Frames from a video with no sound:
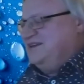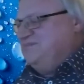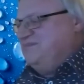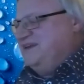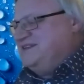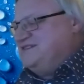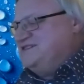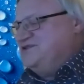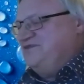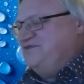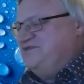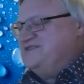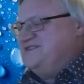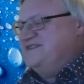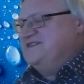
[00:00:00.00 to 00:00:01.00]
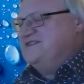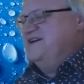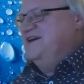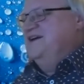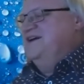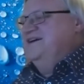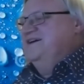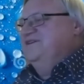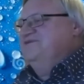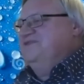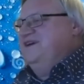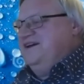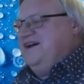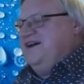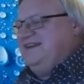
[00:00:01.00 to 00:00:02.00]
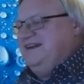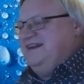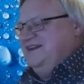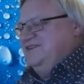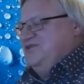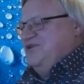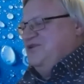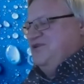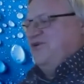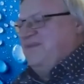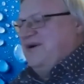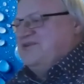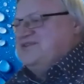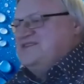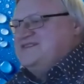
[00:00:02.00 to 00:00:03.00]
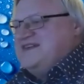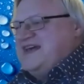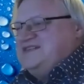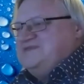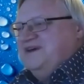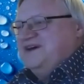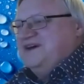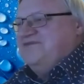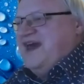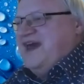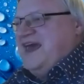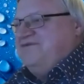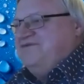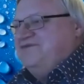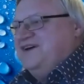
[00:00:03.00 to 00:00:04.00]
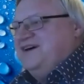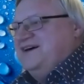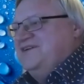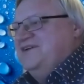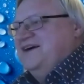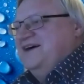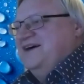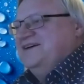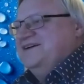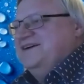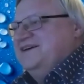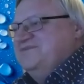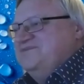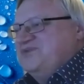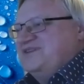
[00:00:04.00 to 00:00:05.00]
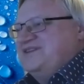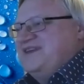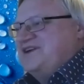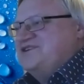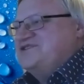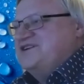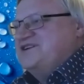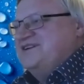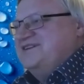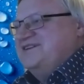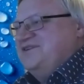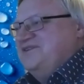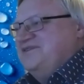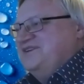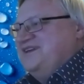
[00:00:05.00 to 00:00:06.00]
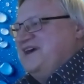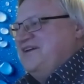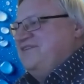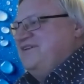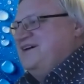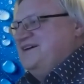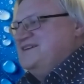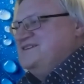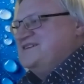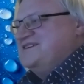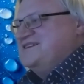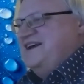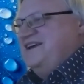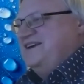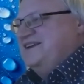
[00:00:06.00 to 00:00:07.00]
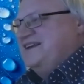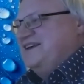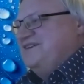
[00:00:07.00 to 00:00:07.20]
on metasurfaces, we hardly know about seismic wave protection or whatever screening